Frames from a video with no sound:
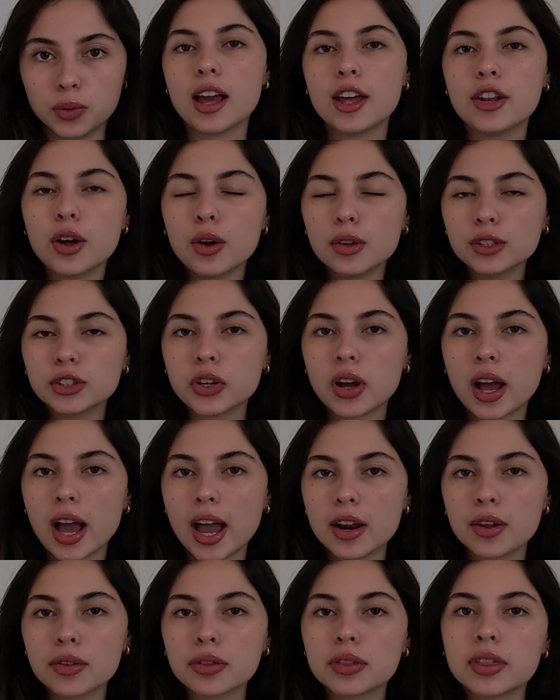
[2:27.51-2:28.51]
And also,
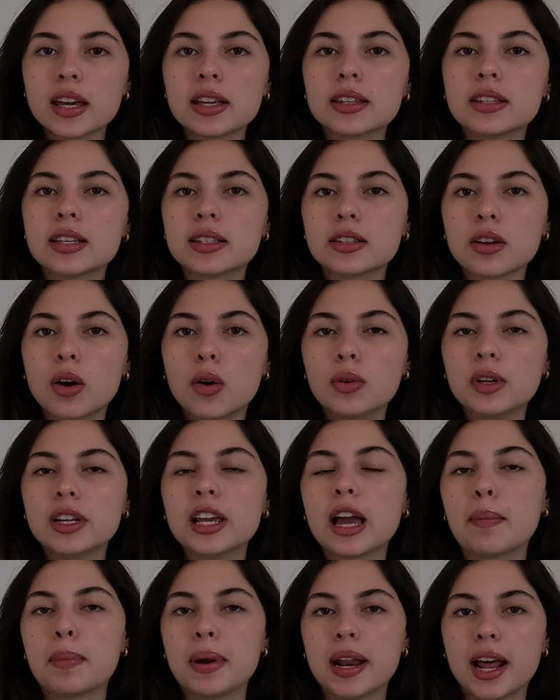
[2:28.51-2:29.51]
I don't think this only
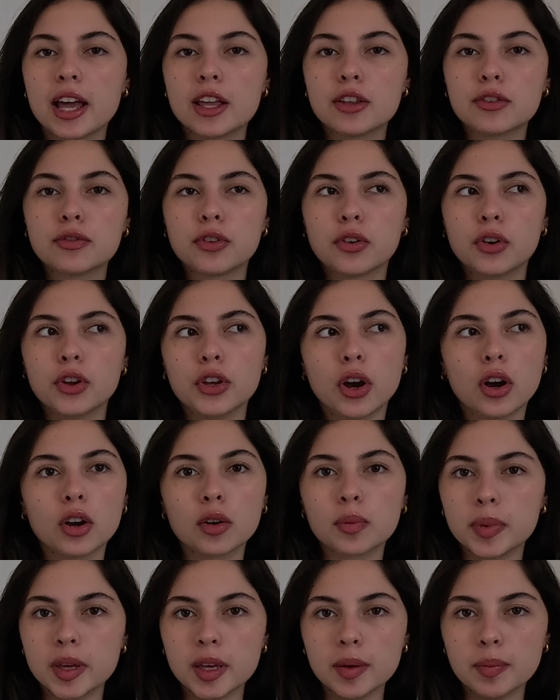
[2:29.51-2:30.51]
applies for
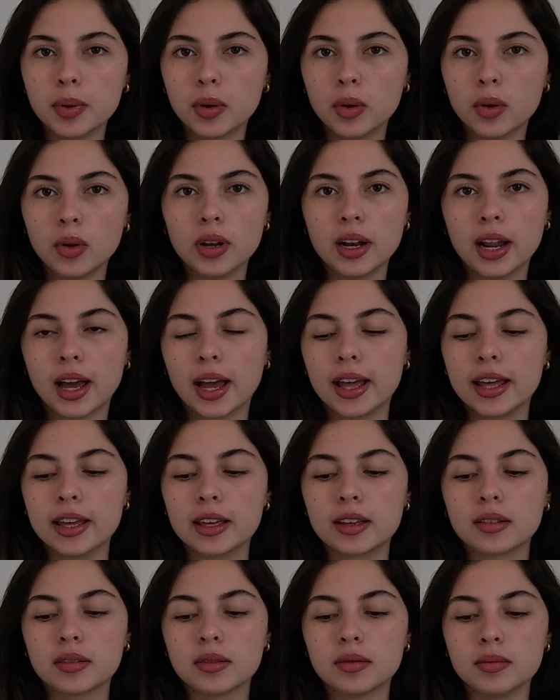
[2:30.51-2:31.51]
young people like